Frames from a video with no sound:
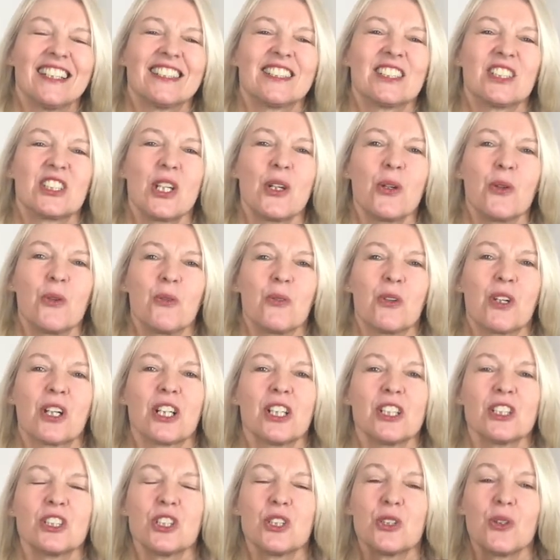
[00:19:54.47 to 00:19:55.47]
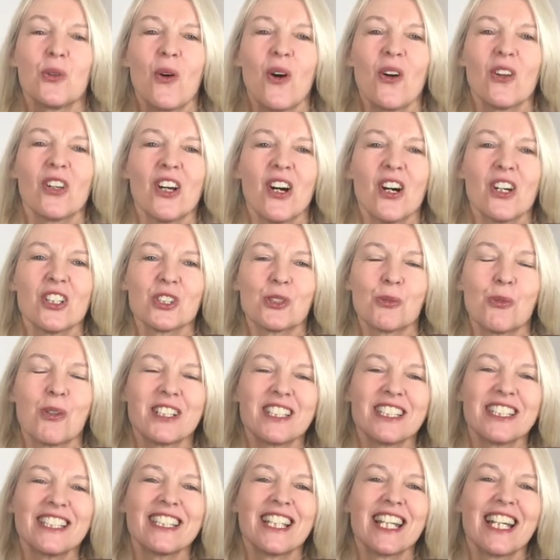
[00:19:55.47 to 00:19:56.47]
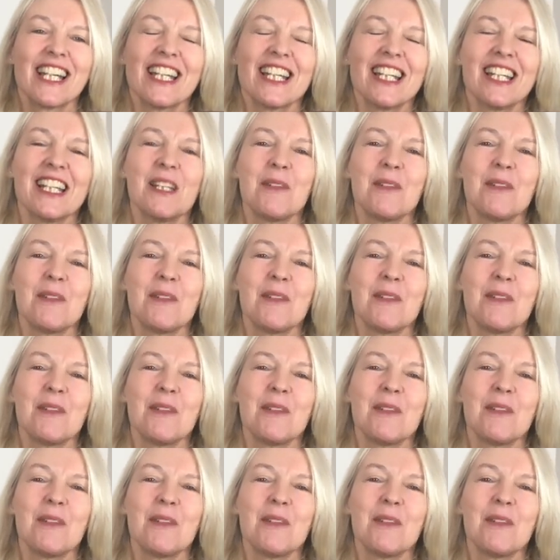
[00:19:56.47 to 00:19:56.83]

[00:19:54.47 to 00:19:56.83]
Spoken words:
So we're going to do our last one today.